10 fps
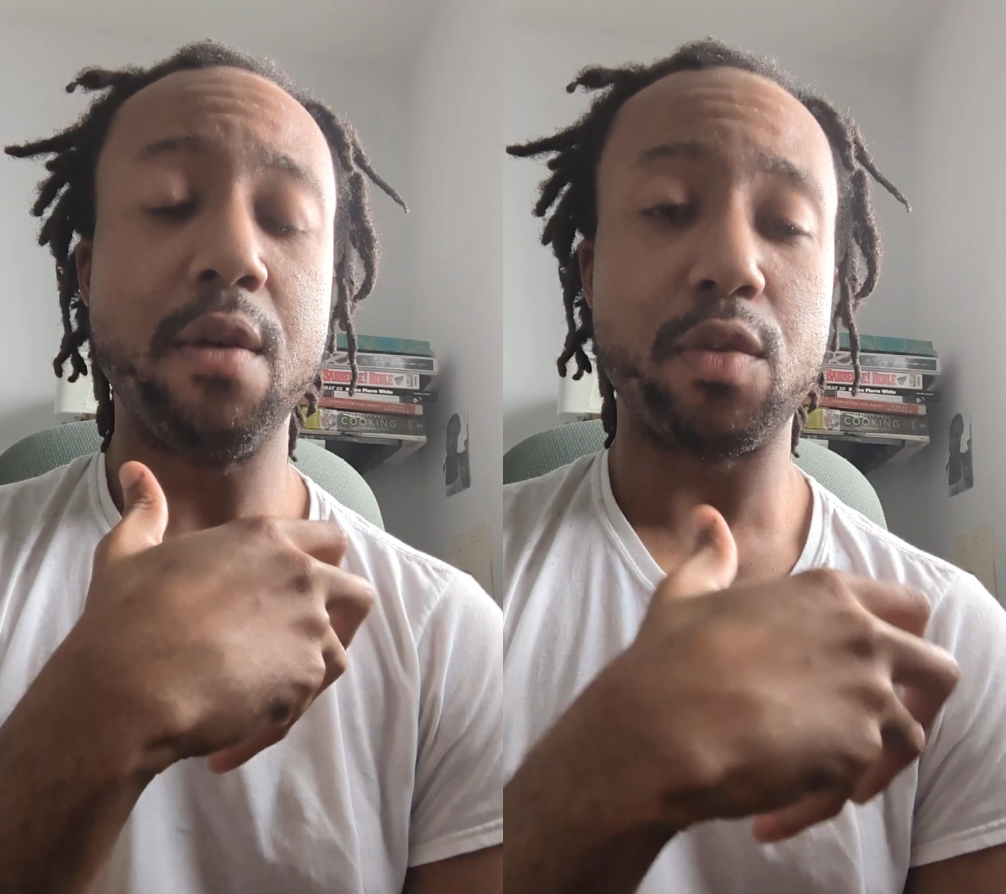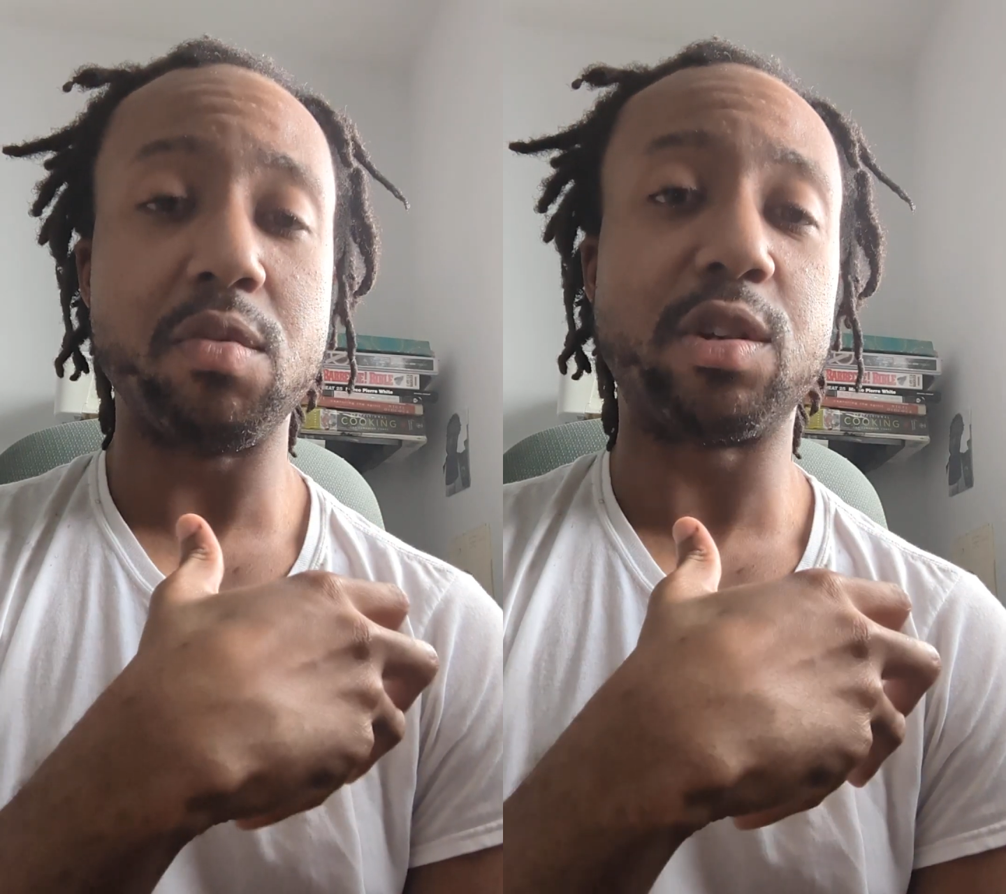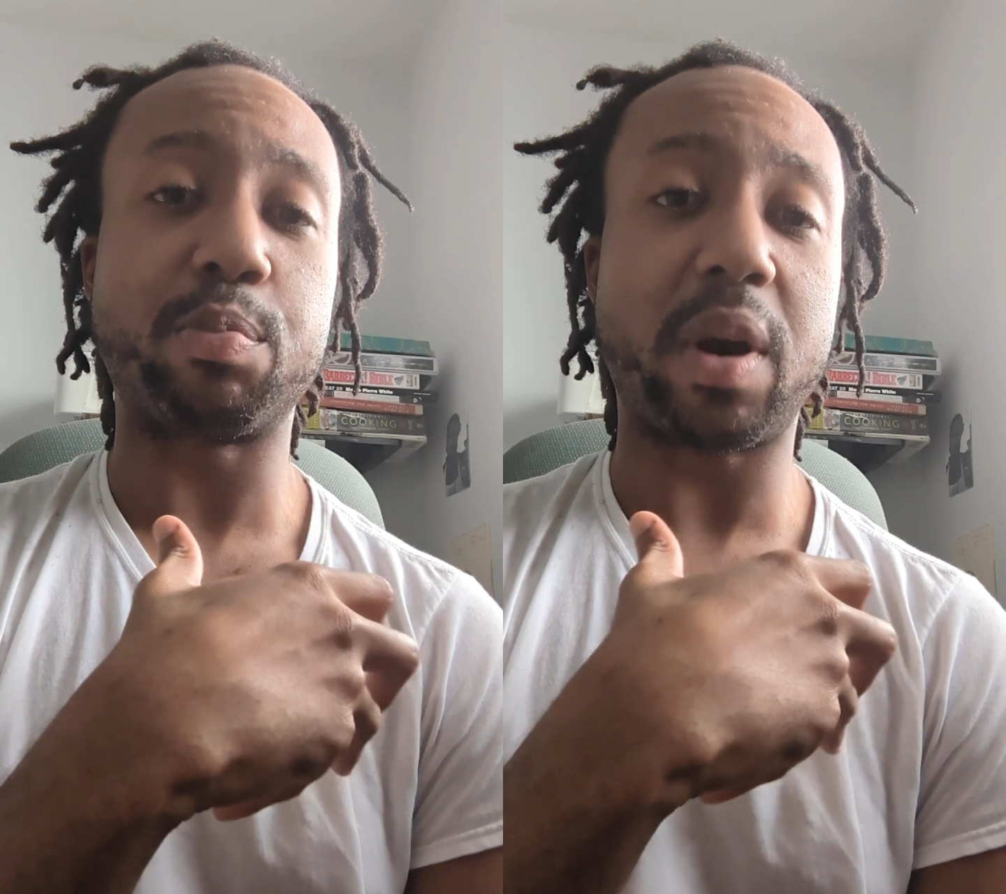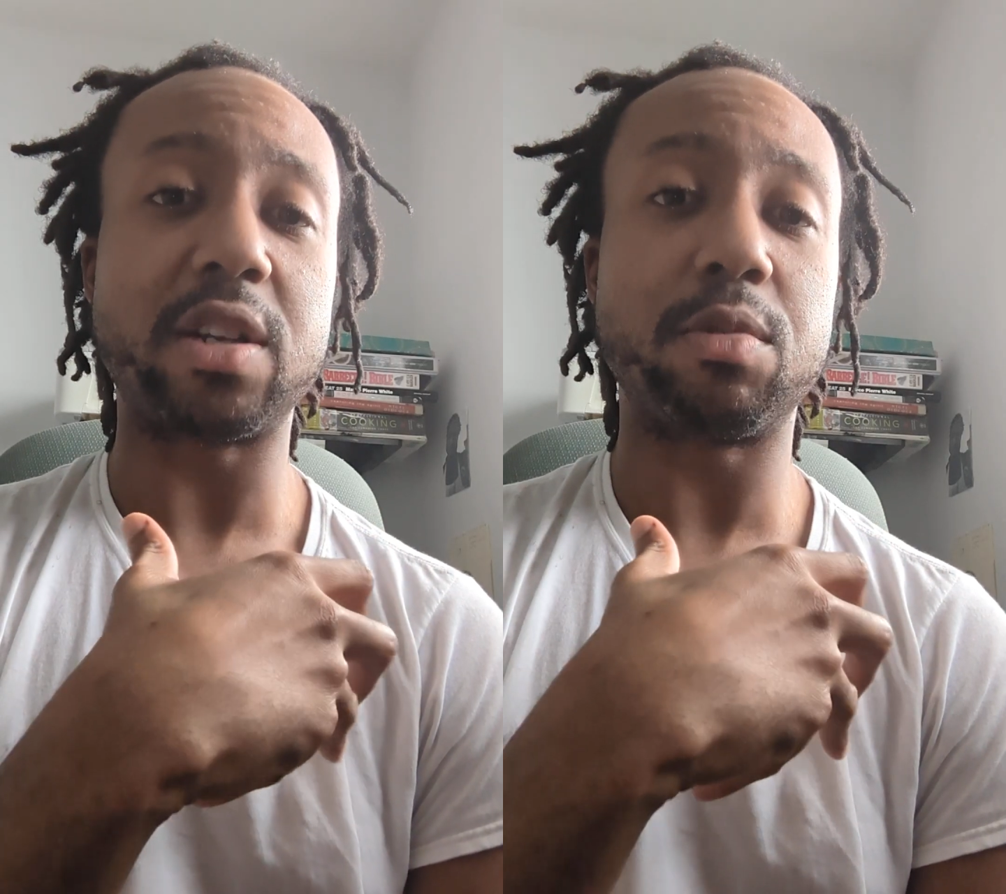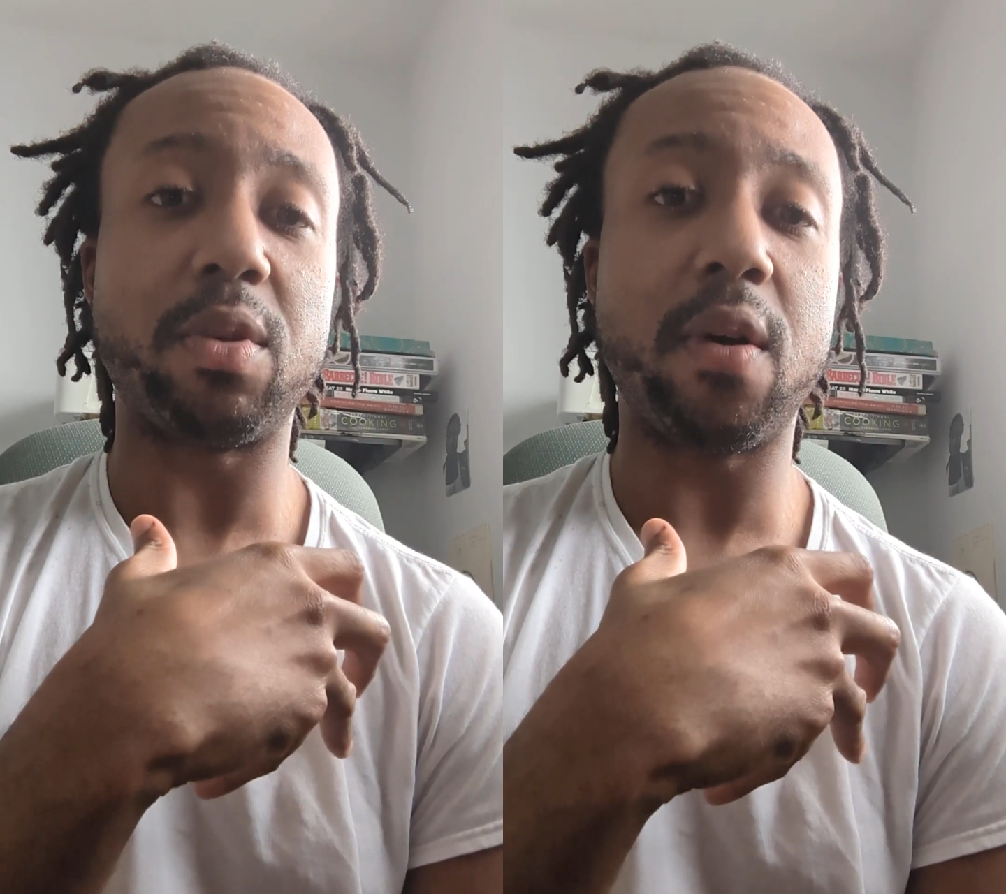from you as
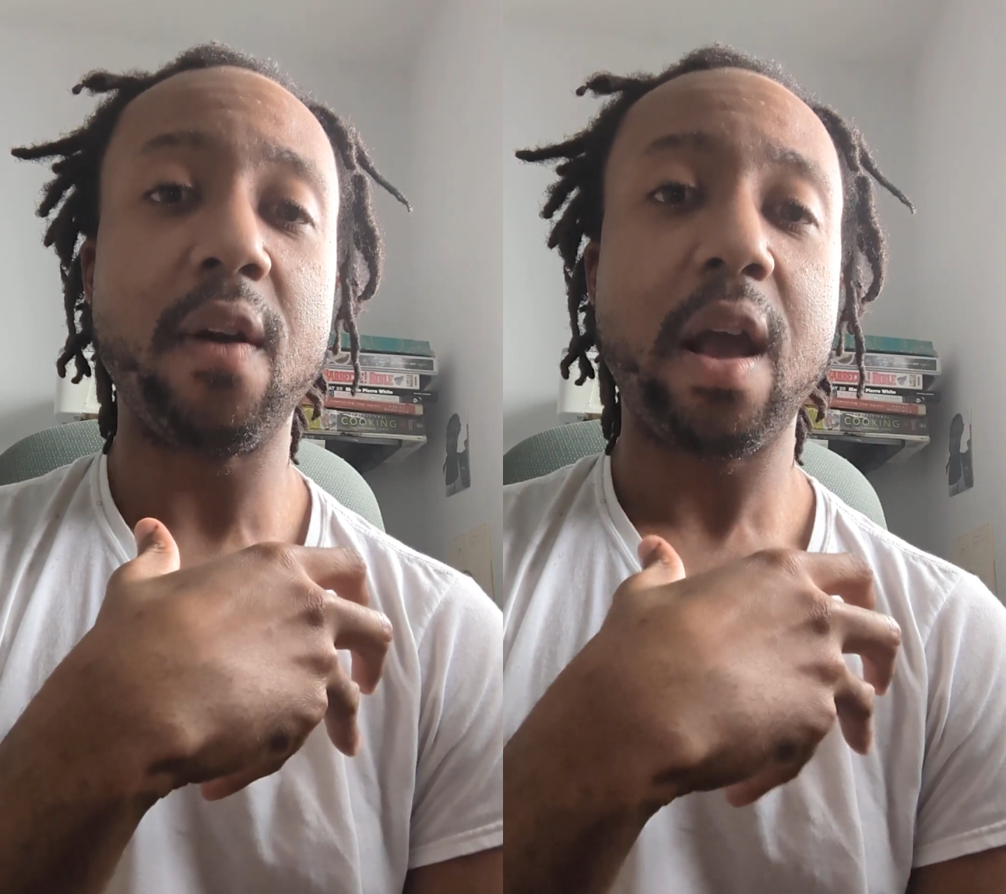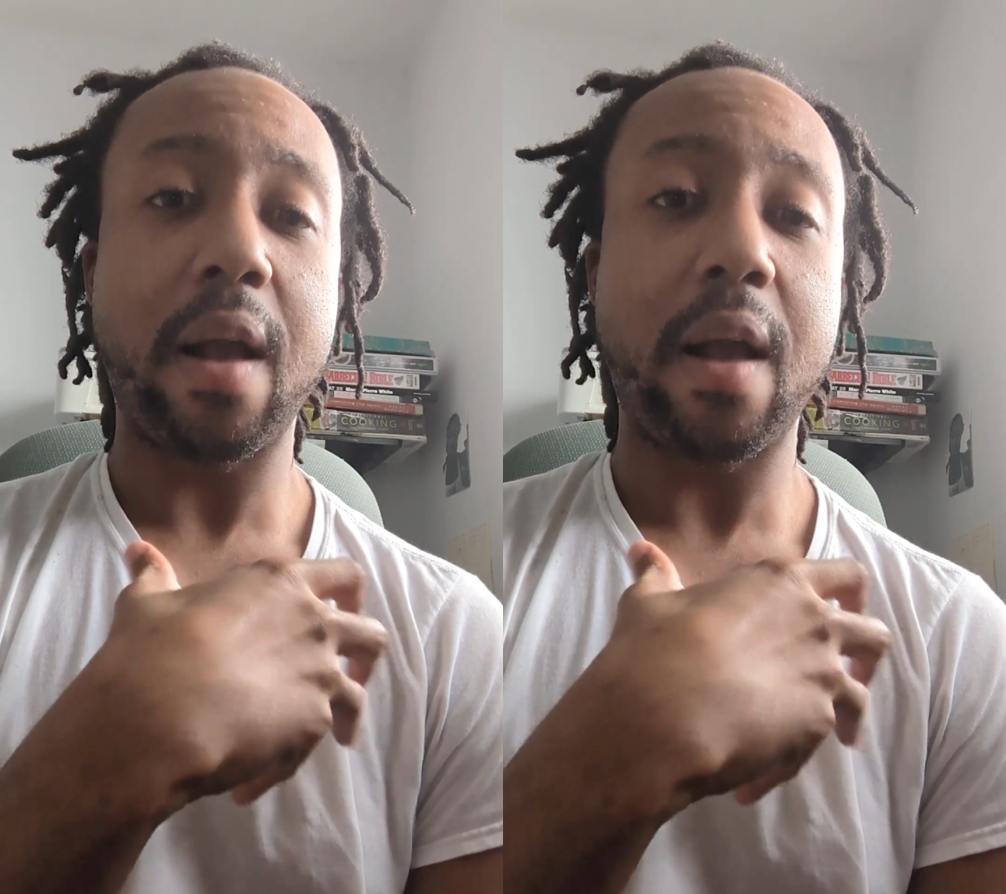possible.